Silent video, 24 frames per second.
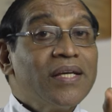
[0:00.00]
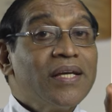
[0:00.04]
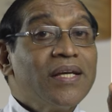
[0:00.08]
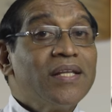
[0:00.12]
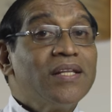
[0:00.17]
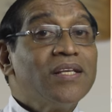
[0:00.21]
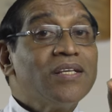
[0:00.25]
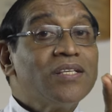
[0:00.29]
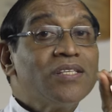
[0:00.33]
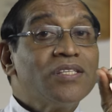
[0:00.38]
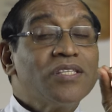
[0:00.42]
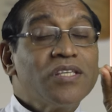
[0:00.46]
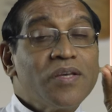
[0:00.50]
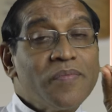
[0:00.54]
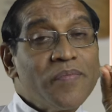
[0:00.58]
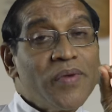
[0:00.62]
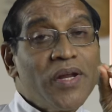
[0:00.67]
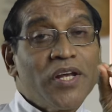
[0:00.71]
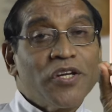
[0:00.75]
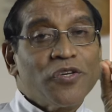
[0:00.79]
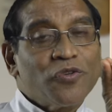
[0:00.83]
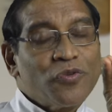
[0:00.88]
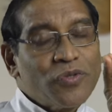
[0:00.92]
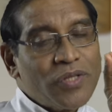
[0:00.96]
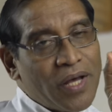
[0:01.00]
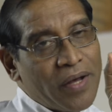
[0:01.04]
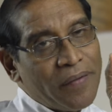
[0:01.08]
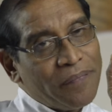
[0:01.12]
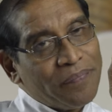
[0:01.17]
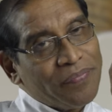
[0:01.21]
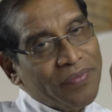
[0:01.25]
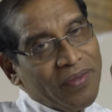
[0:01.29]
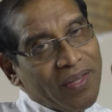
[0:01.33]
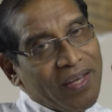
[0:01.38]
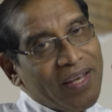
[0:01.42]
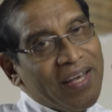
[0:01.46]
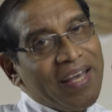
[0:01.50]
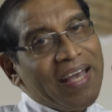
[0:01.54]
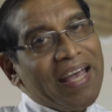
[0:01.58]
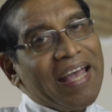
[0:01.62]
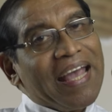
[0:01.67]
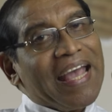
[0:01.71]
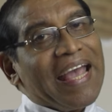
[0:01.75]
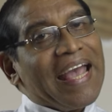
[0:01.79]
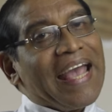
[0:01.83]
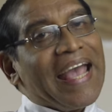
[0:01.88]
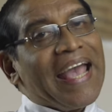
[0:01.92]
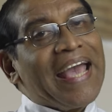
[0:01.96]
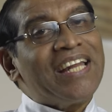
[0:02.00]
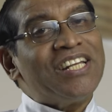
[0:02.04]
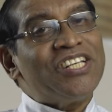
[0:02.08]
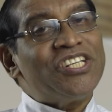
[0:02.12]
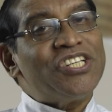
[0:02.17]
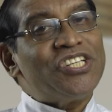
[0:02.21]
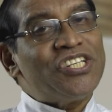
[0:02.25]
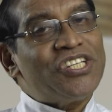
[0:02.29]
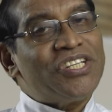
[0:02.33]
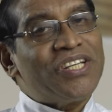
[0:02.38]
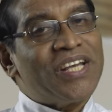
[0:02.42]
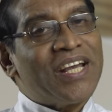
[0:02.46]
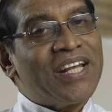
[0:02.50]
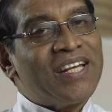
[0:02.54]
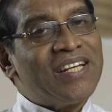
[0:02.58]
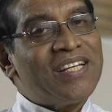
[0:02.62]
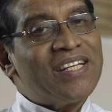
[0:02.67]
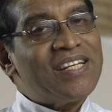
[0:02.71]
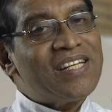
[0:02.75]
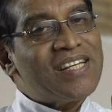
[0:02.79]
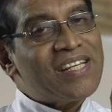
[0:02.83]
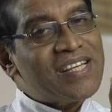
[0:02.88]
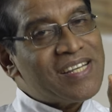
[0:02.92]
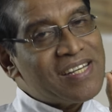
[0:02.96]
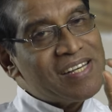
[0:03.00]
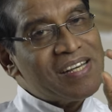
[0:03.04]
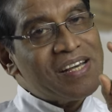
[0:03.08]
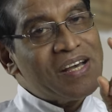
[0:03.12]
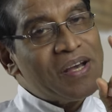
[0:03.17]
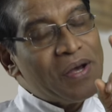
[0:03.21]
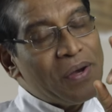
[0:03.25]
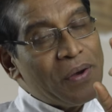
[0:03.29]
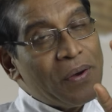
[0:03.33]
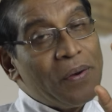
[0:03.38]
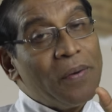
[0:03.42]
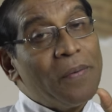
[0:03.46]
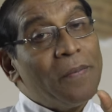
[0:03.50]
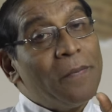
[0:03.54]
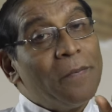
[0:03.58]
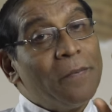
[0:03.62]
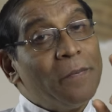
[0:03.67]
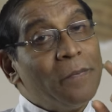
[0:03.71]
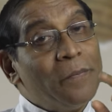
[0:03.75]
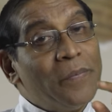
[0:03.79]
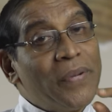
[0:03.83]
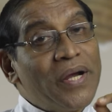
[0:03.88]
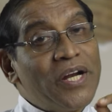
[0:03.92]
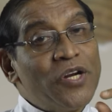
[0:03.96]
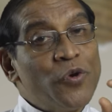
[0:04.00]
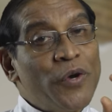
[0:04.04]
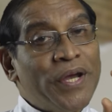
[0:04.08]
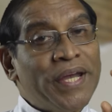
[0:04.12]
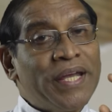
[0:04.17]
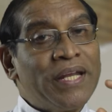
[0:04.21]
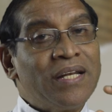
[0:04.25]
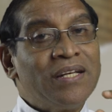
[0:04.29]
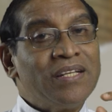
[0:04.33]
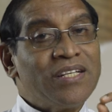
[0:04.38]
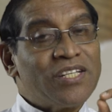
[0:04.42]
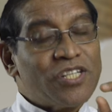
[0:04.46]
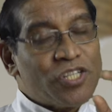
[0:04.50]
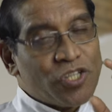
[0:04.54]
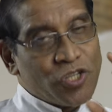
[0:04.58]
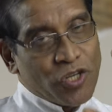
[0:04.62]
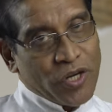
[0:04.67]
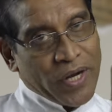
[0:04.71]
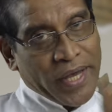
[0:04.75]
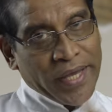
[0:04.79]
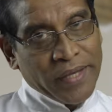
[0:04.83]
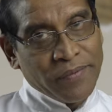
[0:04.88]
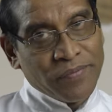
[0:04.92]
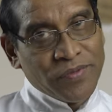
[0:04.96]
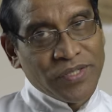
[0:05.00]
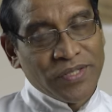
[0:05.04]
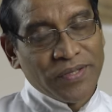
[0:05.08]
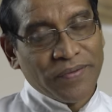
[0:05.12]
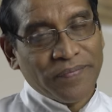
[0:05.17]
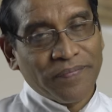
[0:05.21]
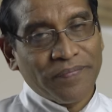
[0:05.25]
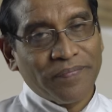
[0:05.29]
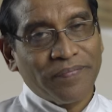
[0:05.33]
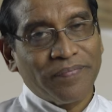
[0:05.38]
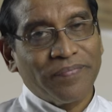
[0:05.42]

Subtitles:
It is similar to the ancient Bedouin tribes